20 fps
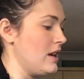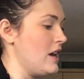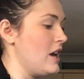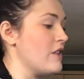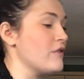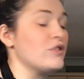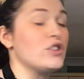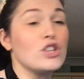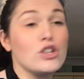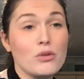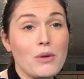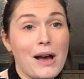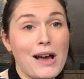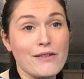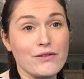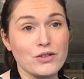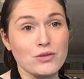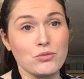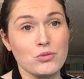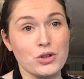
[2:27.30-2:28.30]
If you
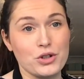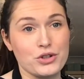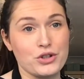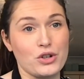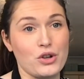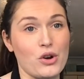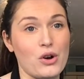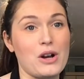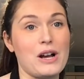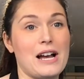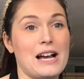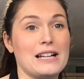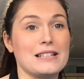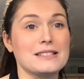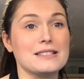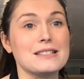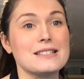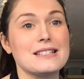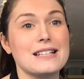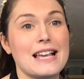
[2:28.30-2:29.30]
haven't washed your
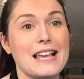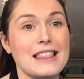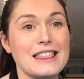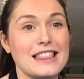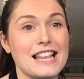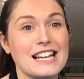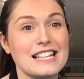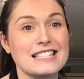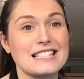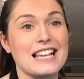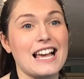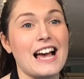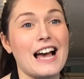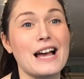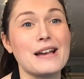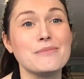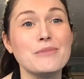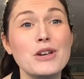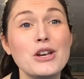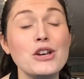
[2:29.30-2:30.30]
hands in that
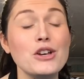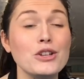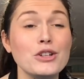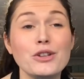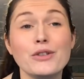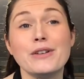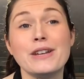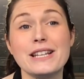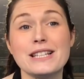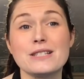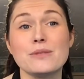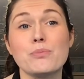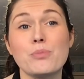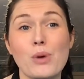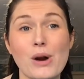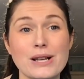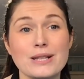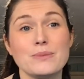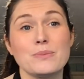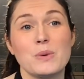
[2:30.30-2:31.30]
time, you need to
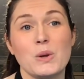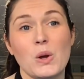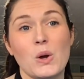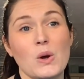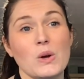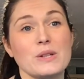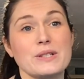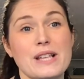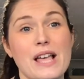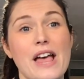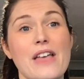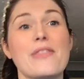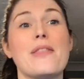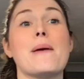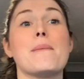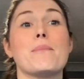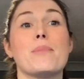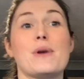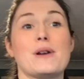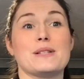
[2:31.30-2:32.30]
press pause and
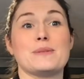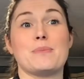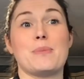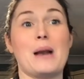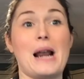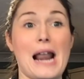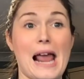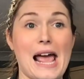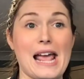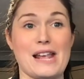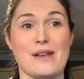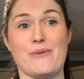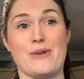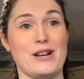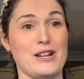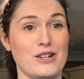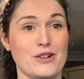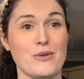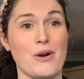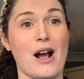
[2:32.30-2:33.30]
then press play when
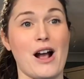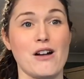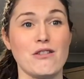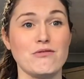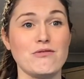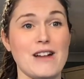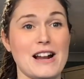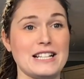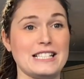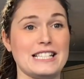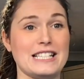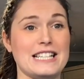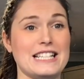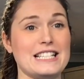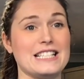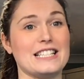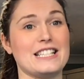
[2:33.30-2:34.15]
you are ready to